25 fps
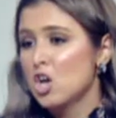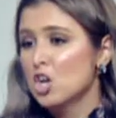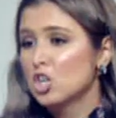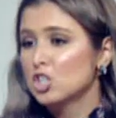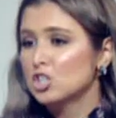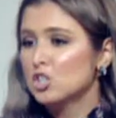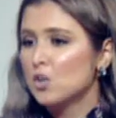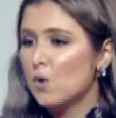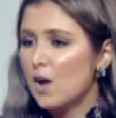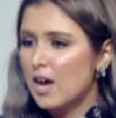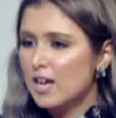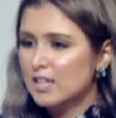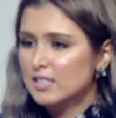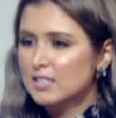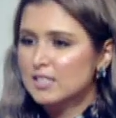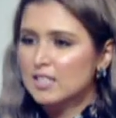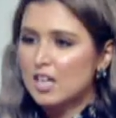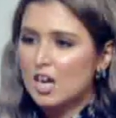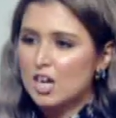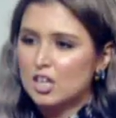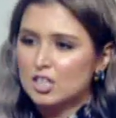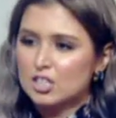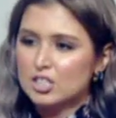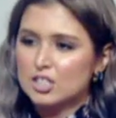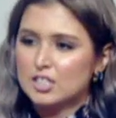So, as an
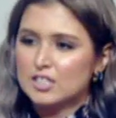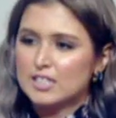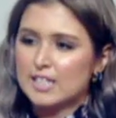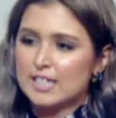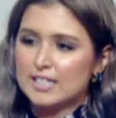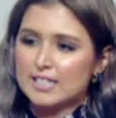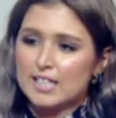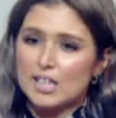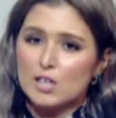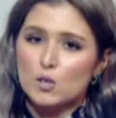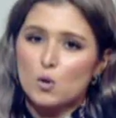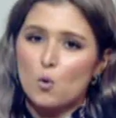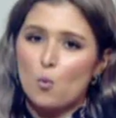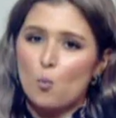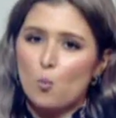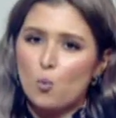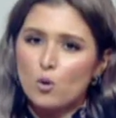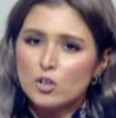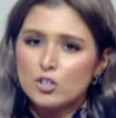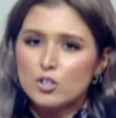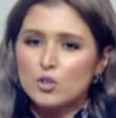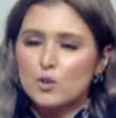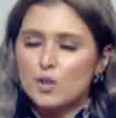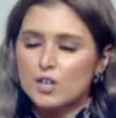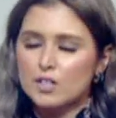architect, like,
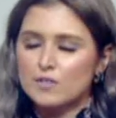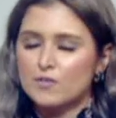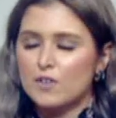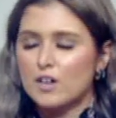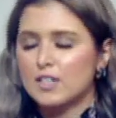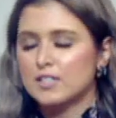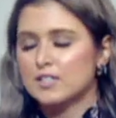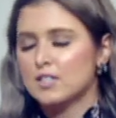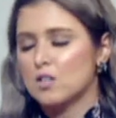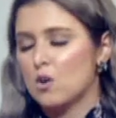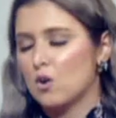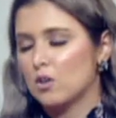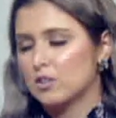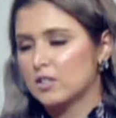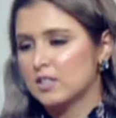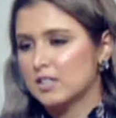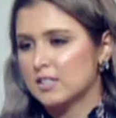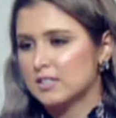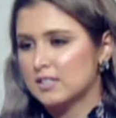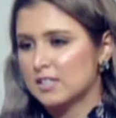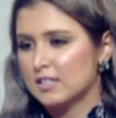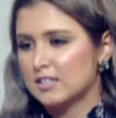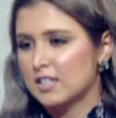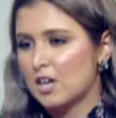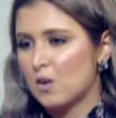what do you advise the
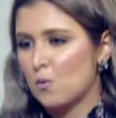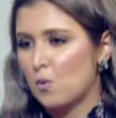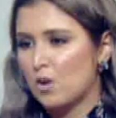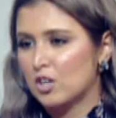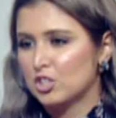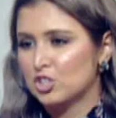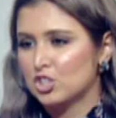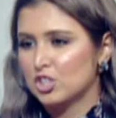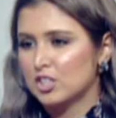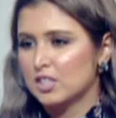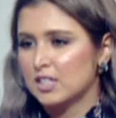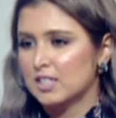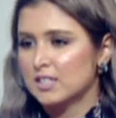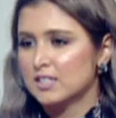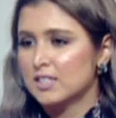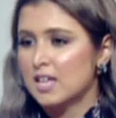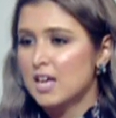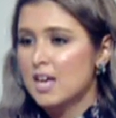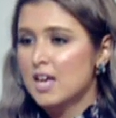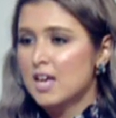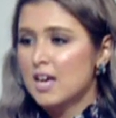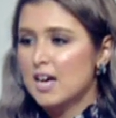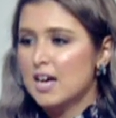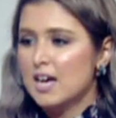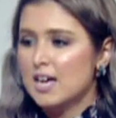audience that are watching us,
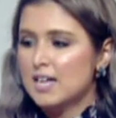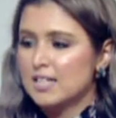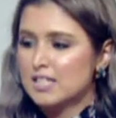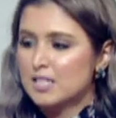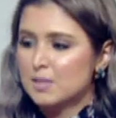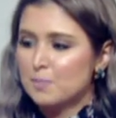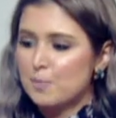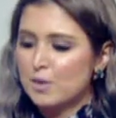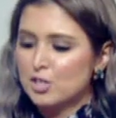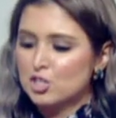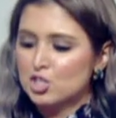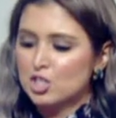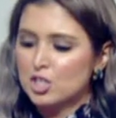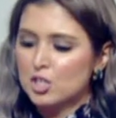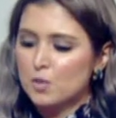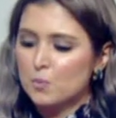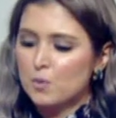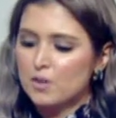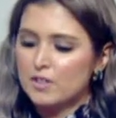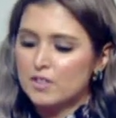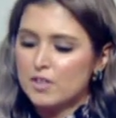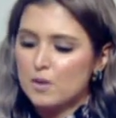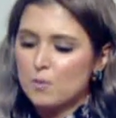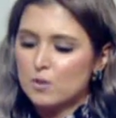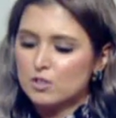especially
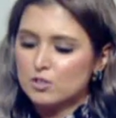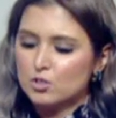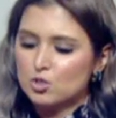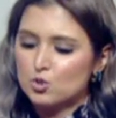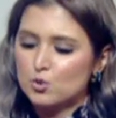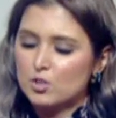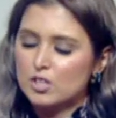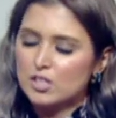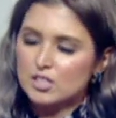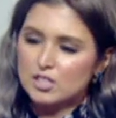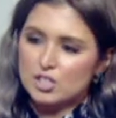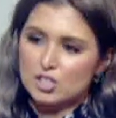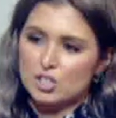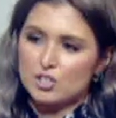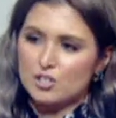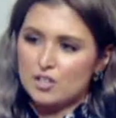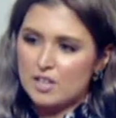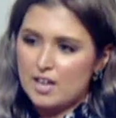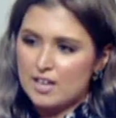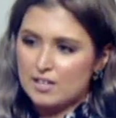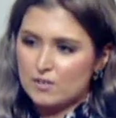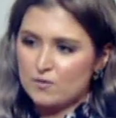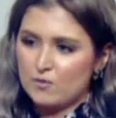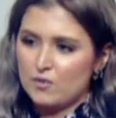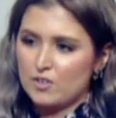when they want to enter
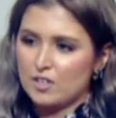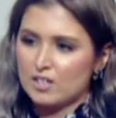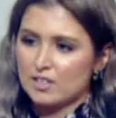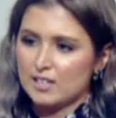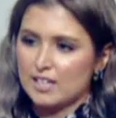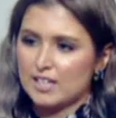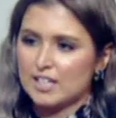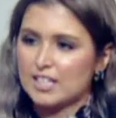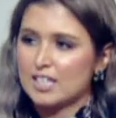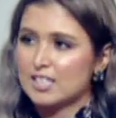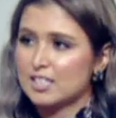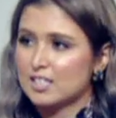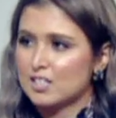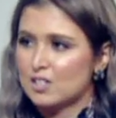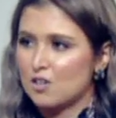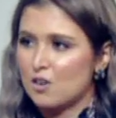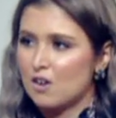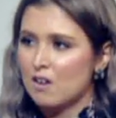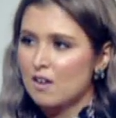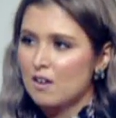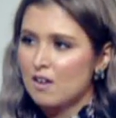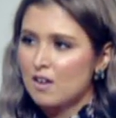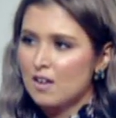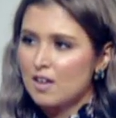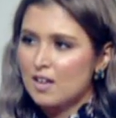that field? Like, it's a
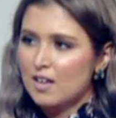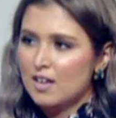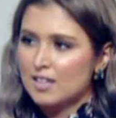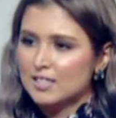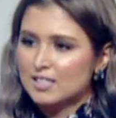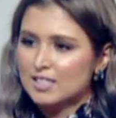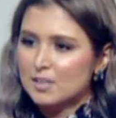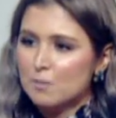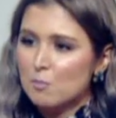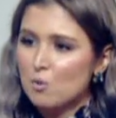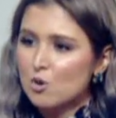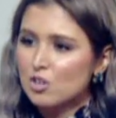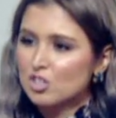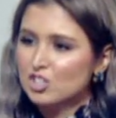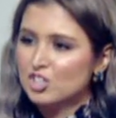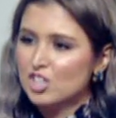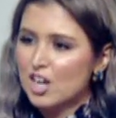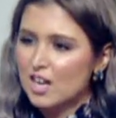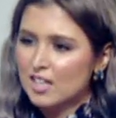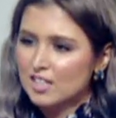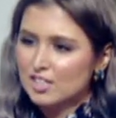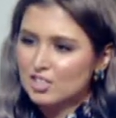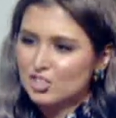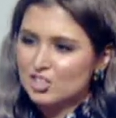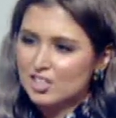it's a more
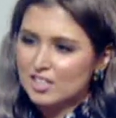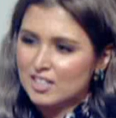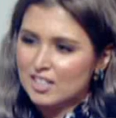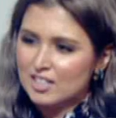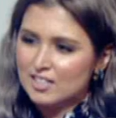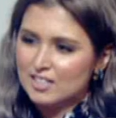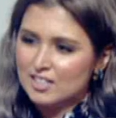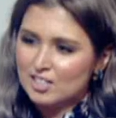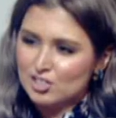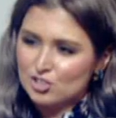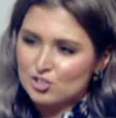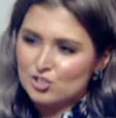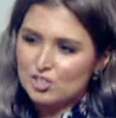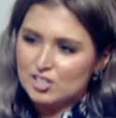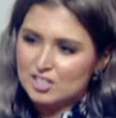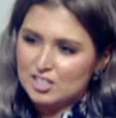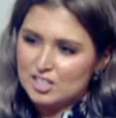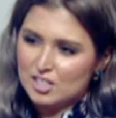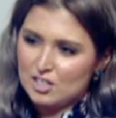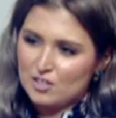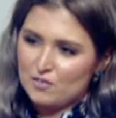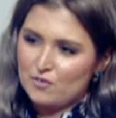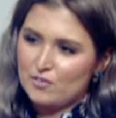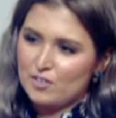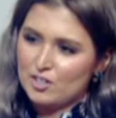challenging and
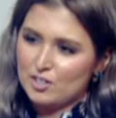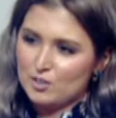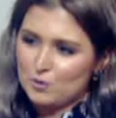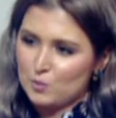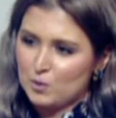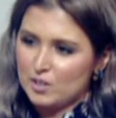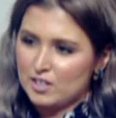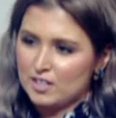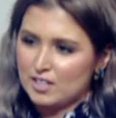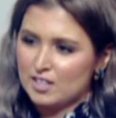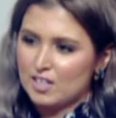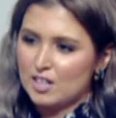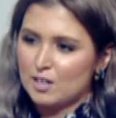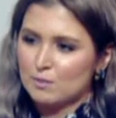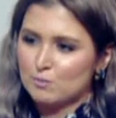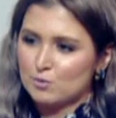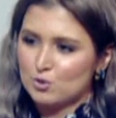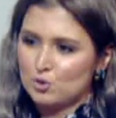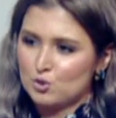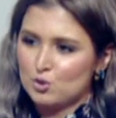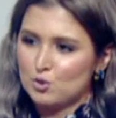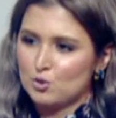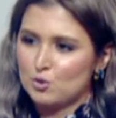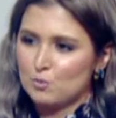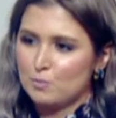interesting field when it comes
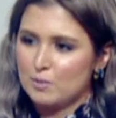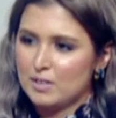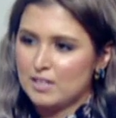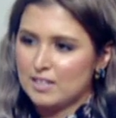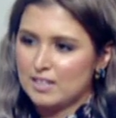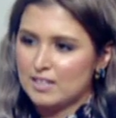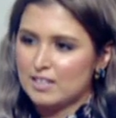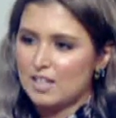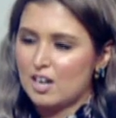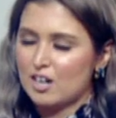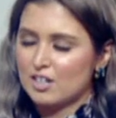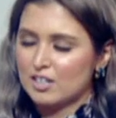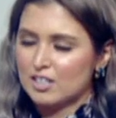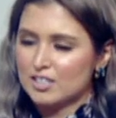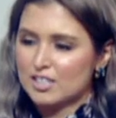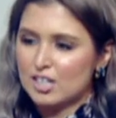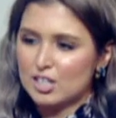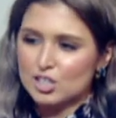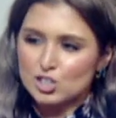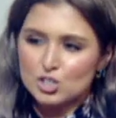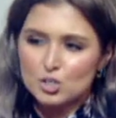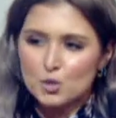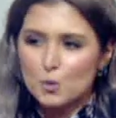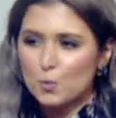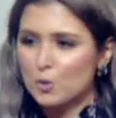to being an
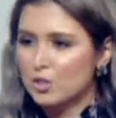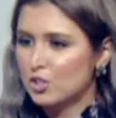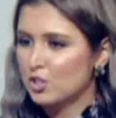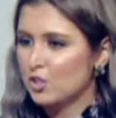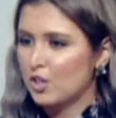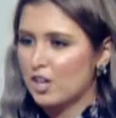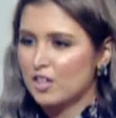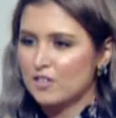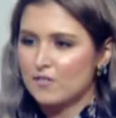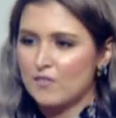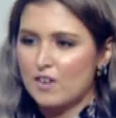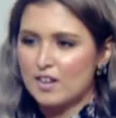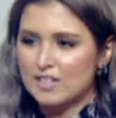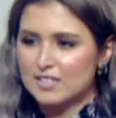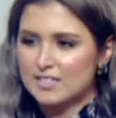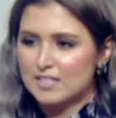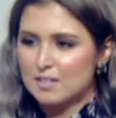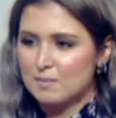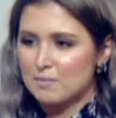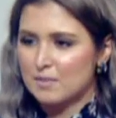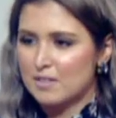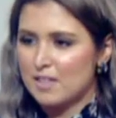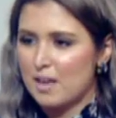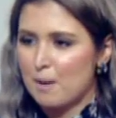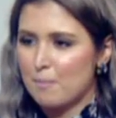architect. So what do you advise them
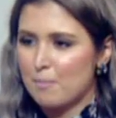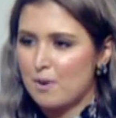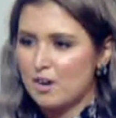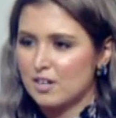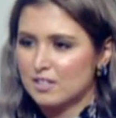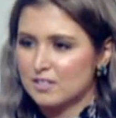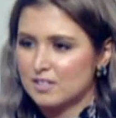in that part?